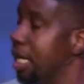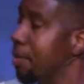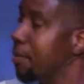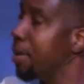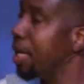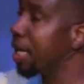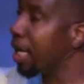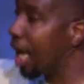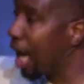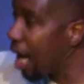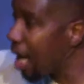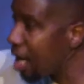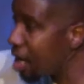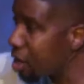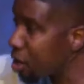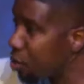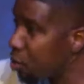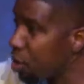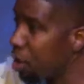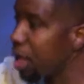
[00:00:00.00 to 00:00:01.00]

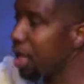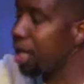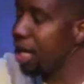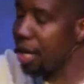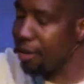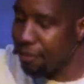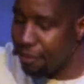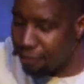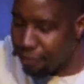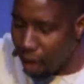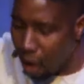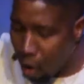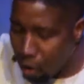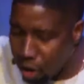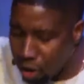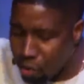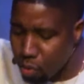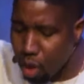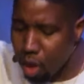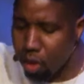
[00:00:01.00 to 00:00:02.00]
because we're in a
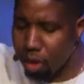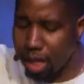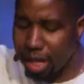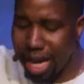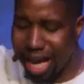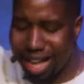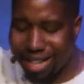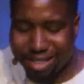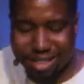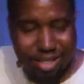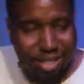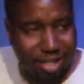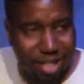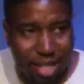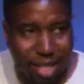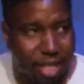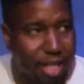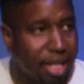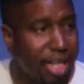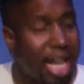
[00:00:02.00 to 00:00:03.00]
fallen world that has
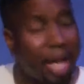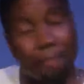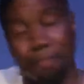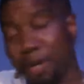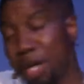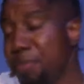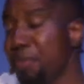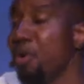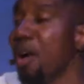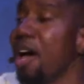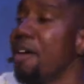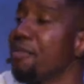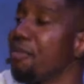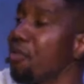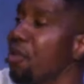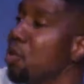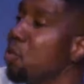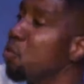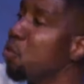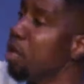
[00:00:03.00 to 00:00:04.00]
sin in it and people have
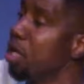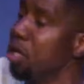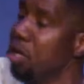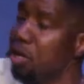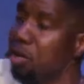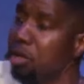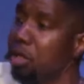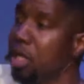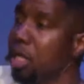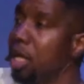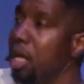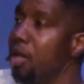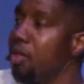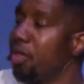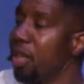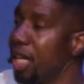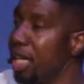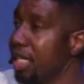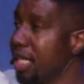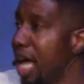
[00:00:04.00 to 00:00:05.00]
free will,
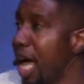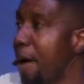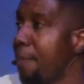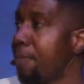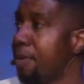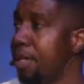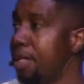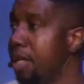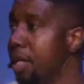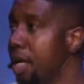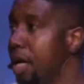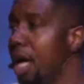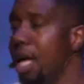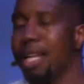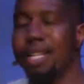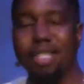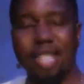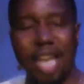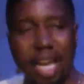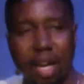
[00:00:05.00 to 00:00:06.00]
things happen.
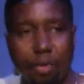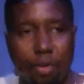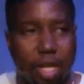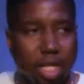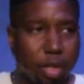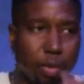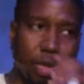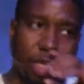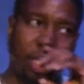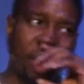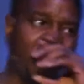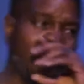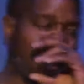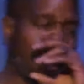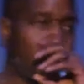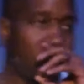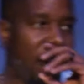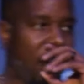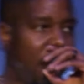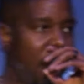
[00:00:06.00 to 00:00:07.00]
The second reason we
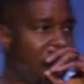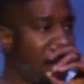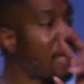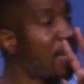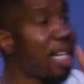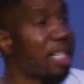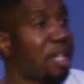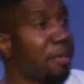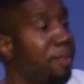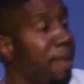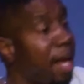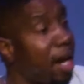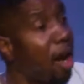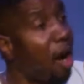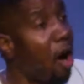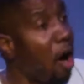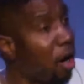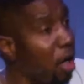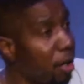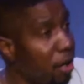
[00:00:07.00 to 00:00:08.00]
suffer, this doesn't apply to
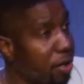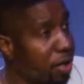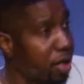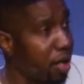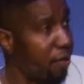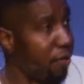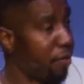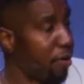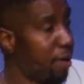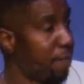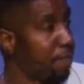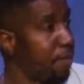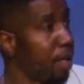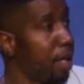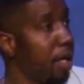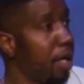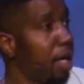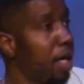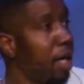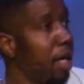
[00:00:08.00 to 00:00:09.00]
all of your suffering,
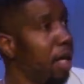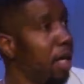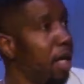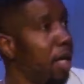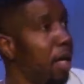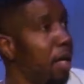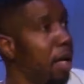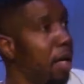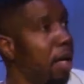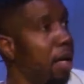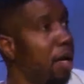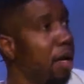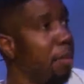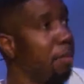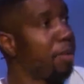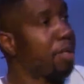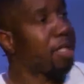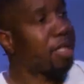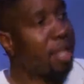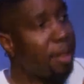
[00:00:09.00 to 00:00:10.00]

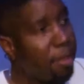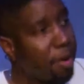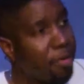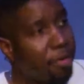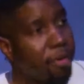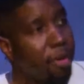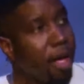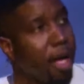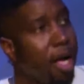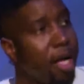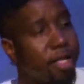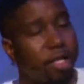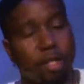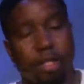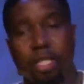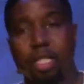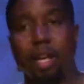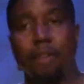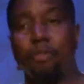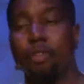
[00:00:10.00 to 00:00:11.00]
but some of us are
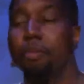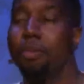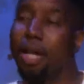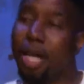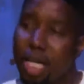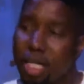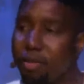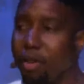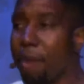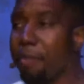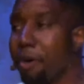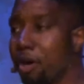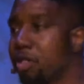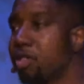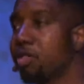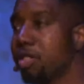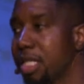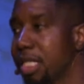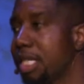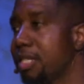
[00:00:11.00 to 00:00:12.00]
suffering because of our
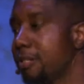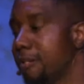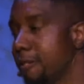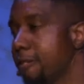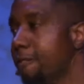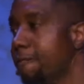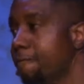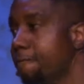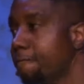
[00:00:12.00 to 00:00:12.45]
personal decisions.